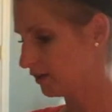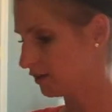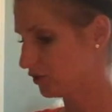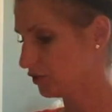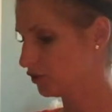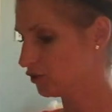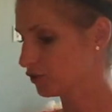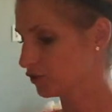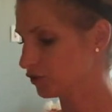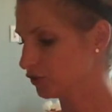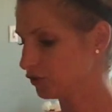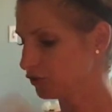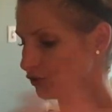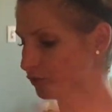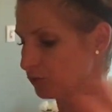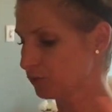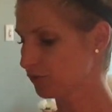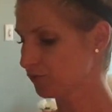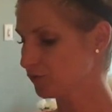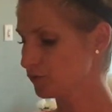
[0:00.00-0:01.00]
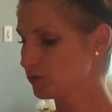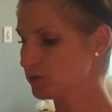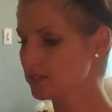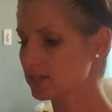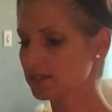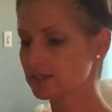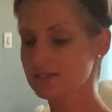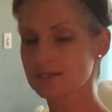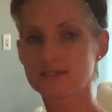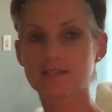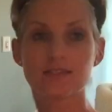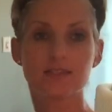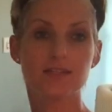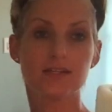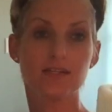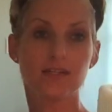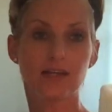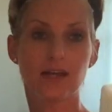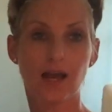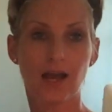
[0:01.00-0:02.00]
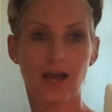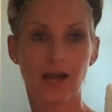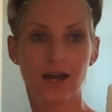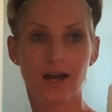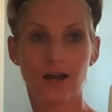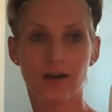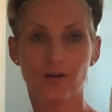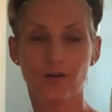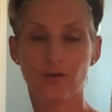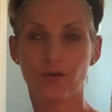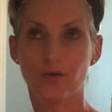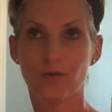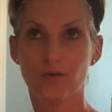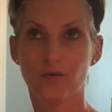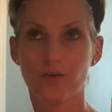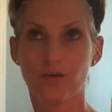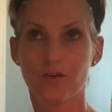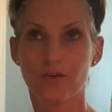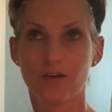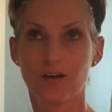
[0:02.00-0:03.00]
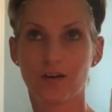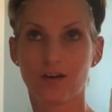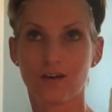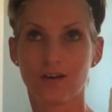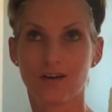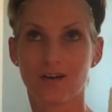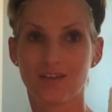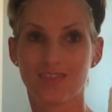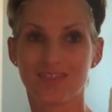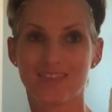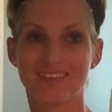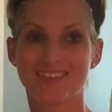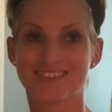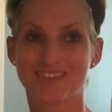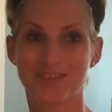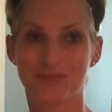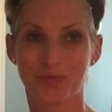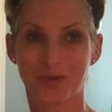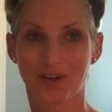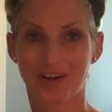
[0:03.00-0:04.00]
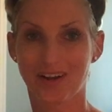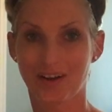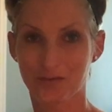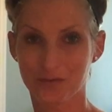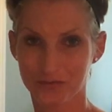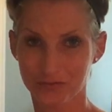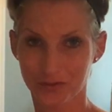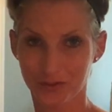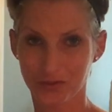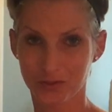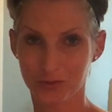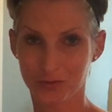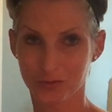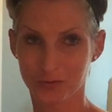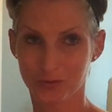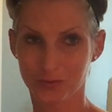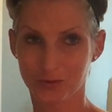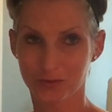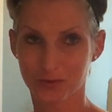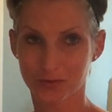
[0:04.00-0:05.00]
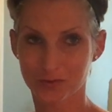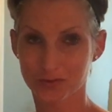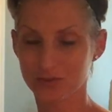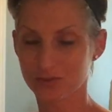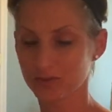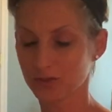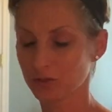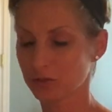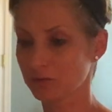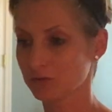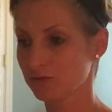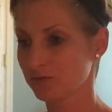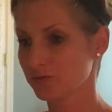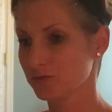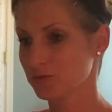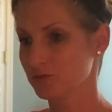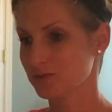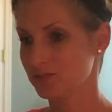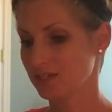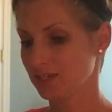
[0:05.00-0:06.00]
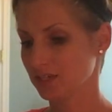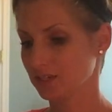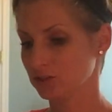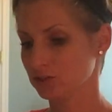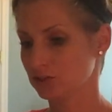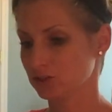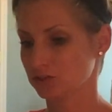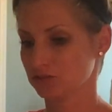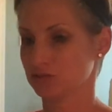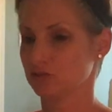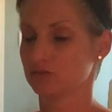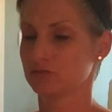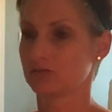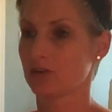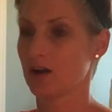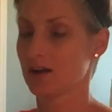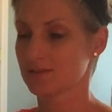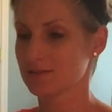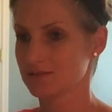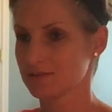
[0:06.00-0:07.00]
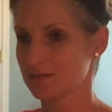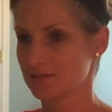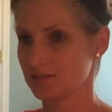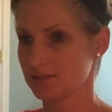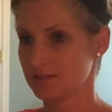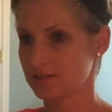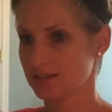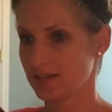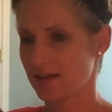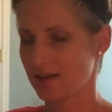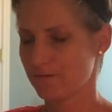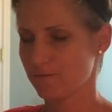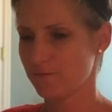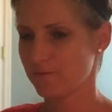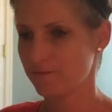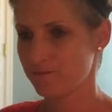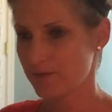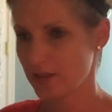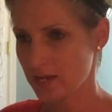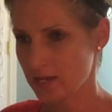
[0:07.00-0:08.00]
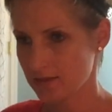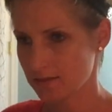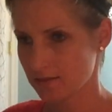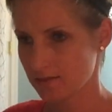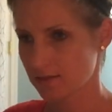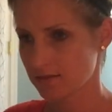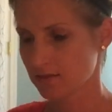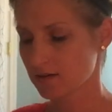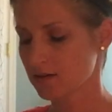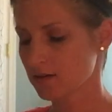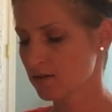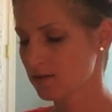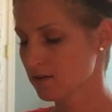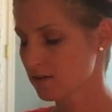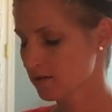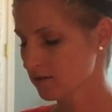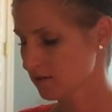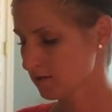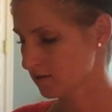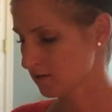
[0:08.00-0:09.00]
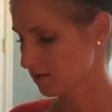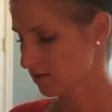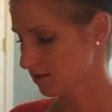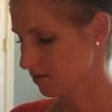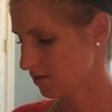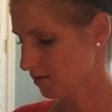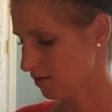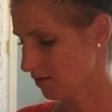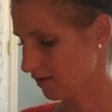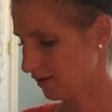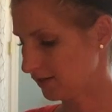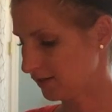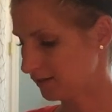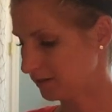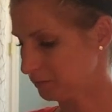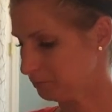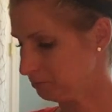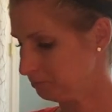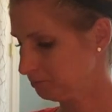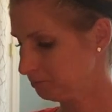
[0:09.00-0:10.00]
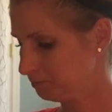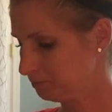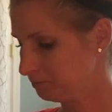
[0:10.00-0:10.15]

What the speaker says: You're refusing to see how this can work out for you. You're still refusing to trust and to have faith. And